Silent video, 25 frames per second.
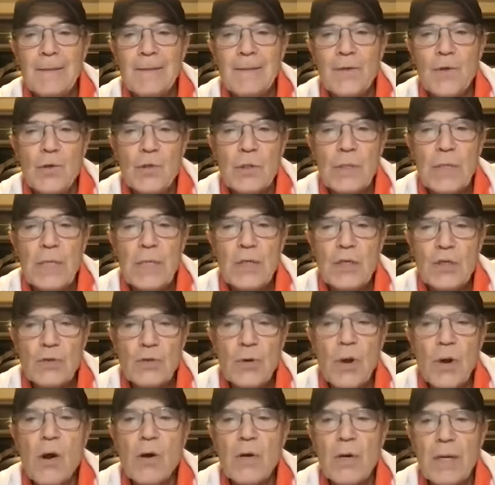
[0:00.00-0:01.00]
You see
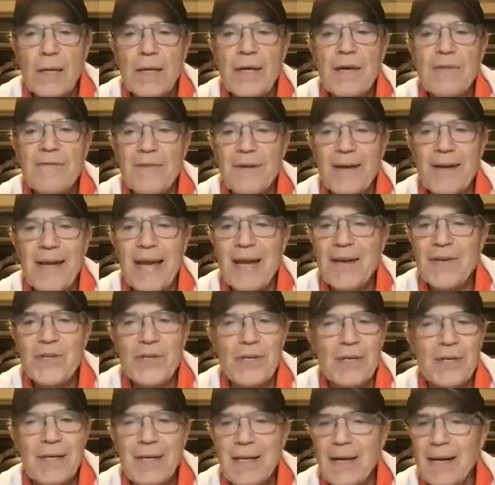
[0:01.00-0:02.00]
strong
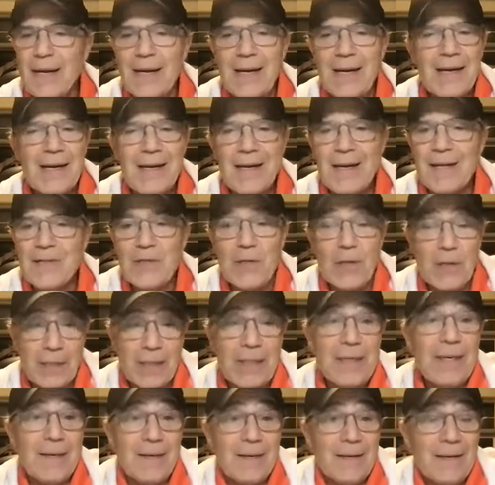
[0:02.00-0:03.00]
clarification. Uh, it's
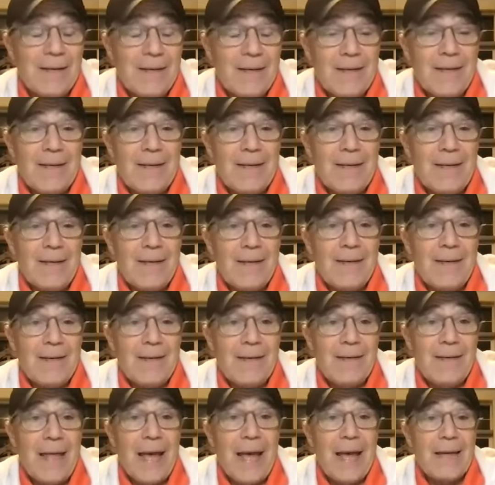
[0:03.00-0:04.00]
clear
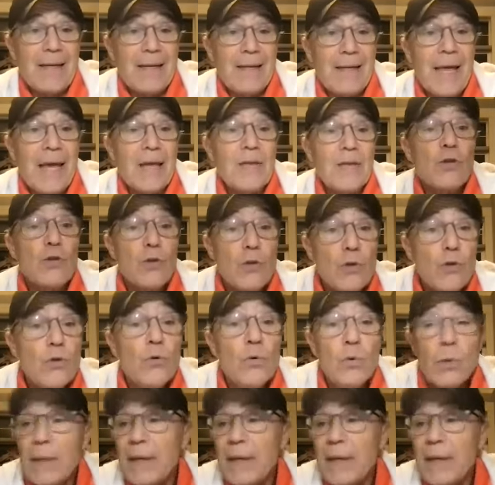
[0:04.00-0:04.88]
that, that you